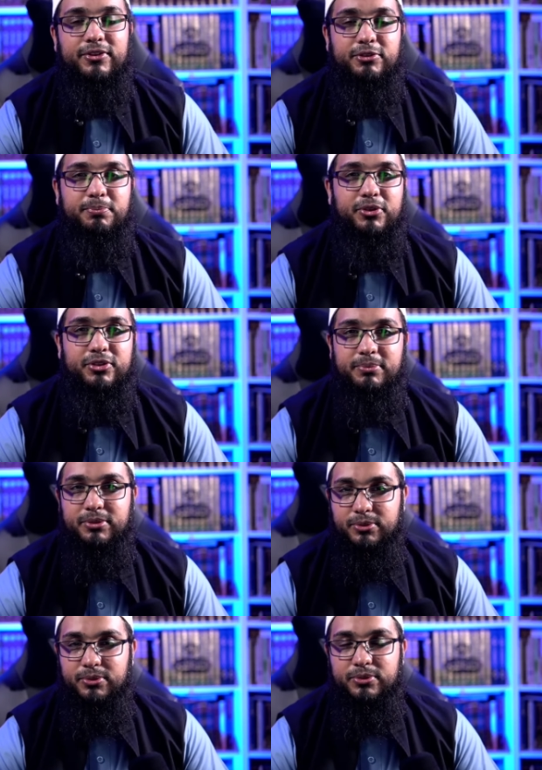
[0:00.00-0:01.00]
know, if it's
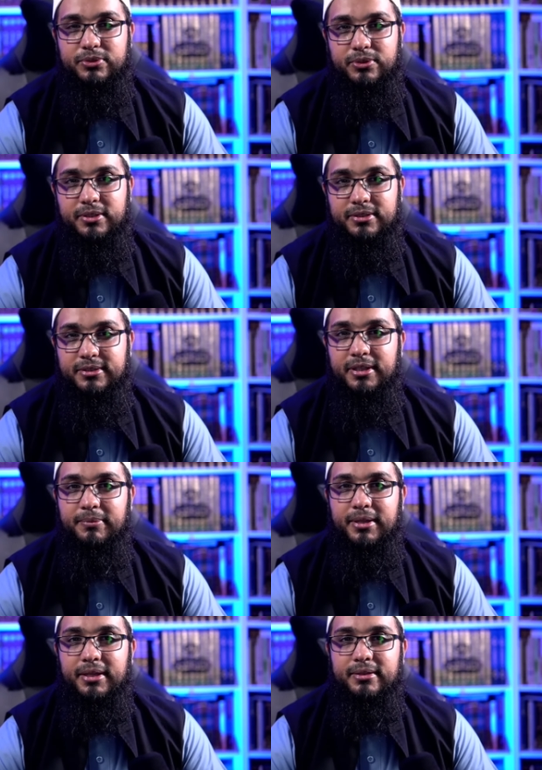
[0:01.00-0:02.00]
possible to go and study
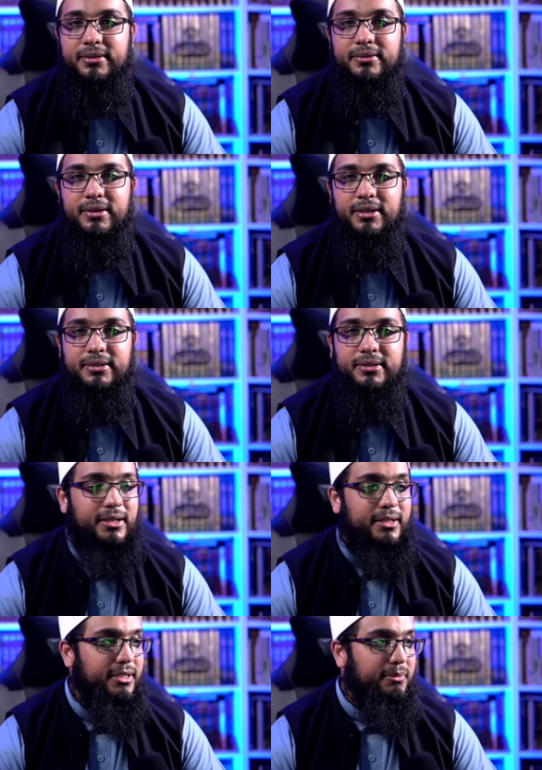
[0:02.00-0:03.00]
Islam there, in, you
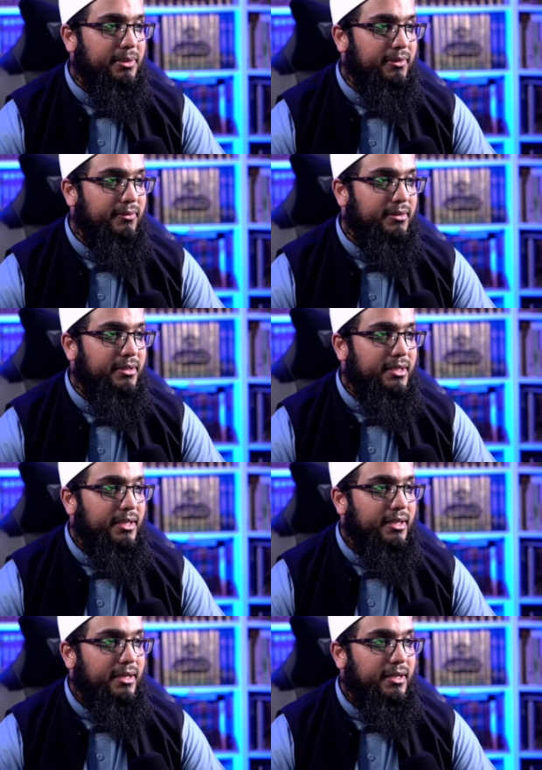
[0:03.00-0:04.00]
know, at a deep level,